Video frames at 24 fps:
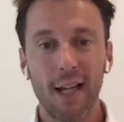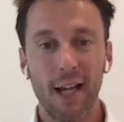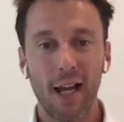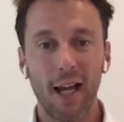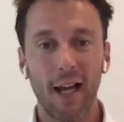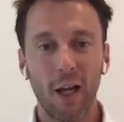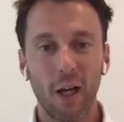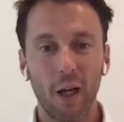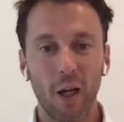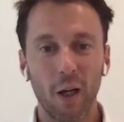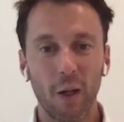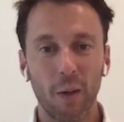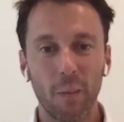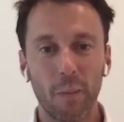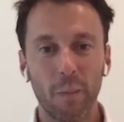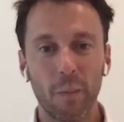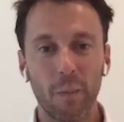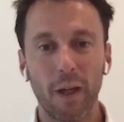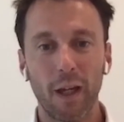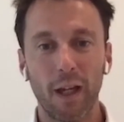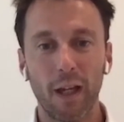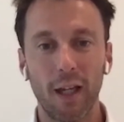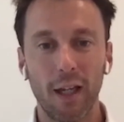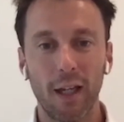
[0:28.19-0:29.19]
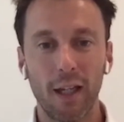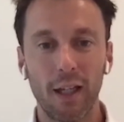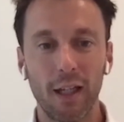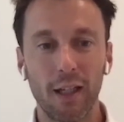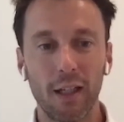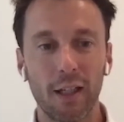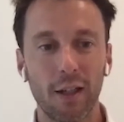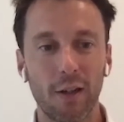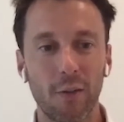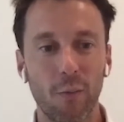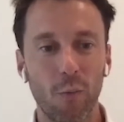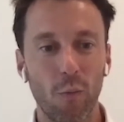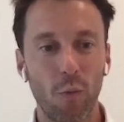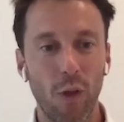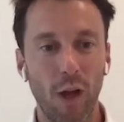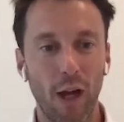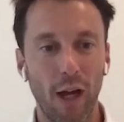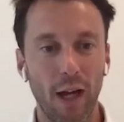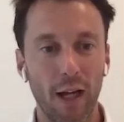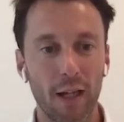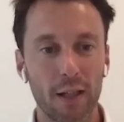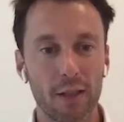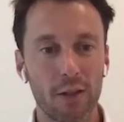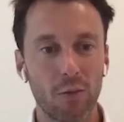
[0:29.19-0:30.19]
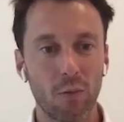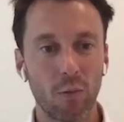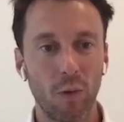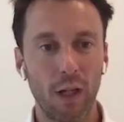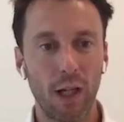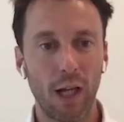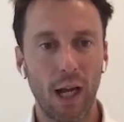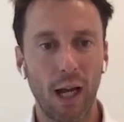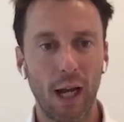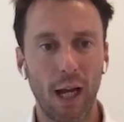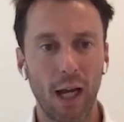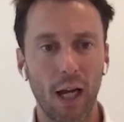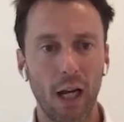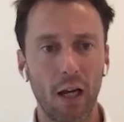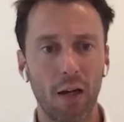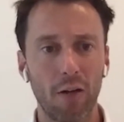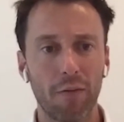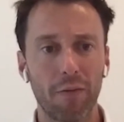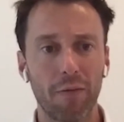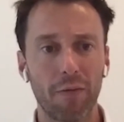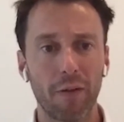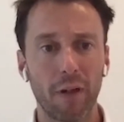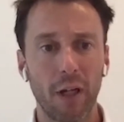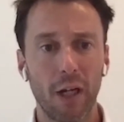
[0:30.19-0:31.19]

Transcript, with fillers: um, in that we have